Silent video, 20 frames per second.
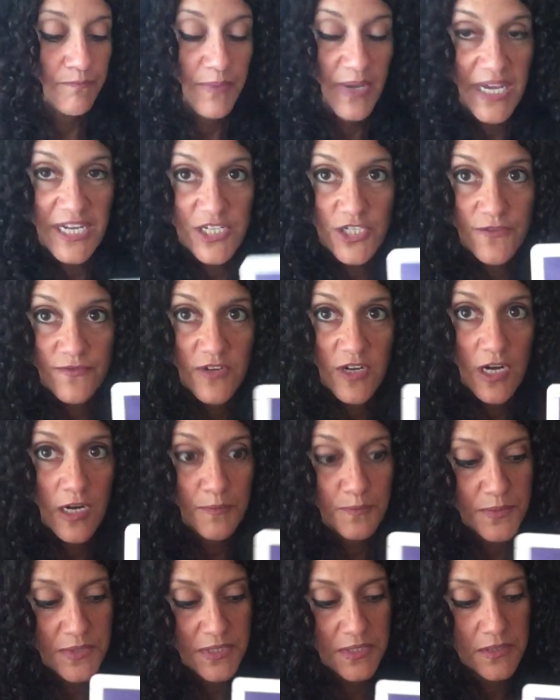Page of
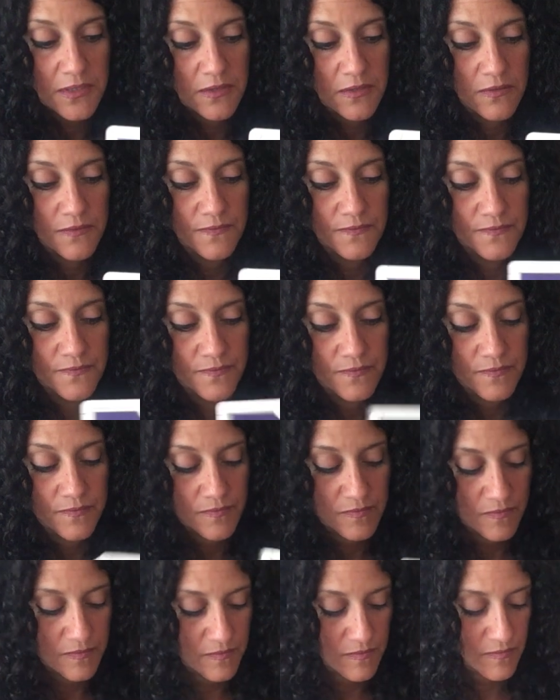Cups.
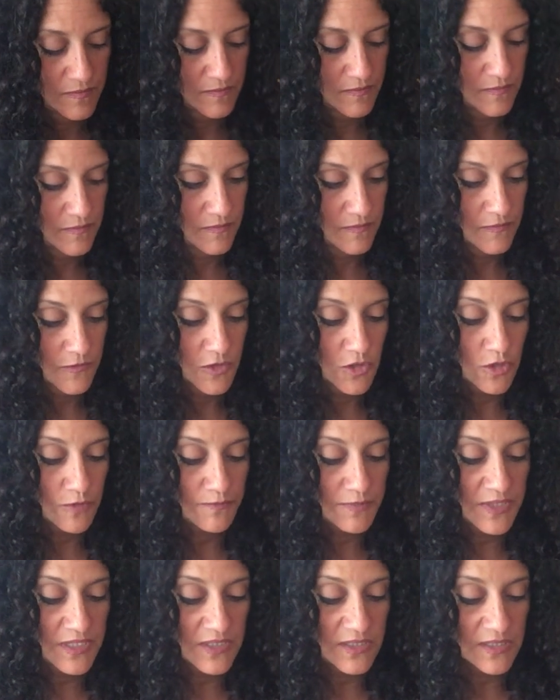
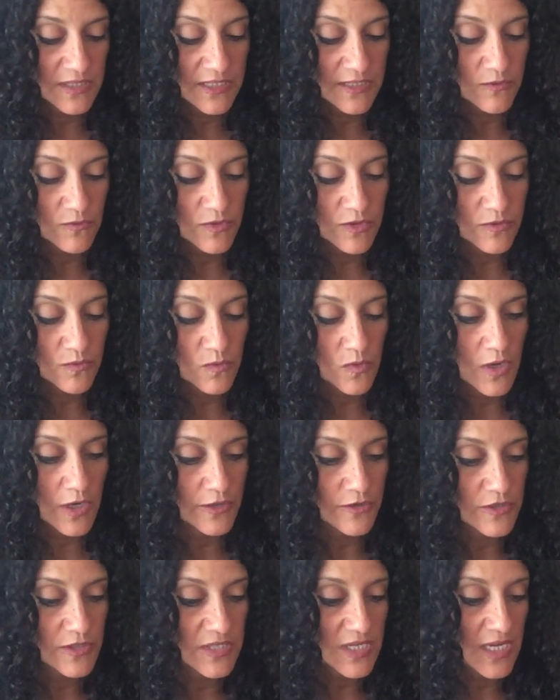Could be dealing with a
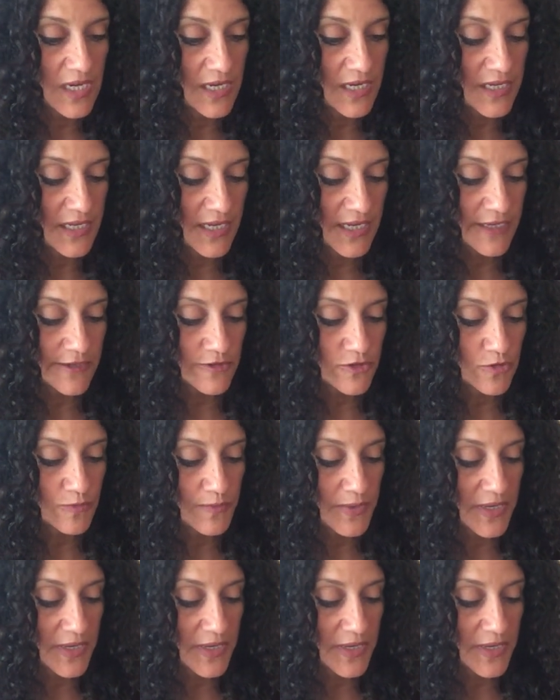water sign, Cancer,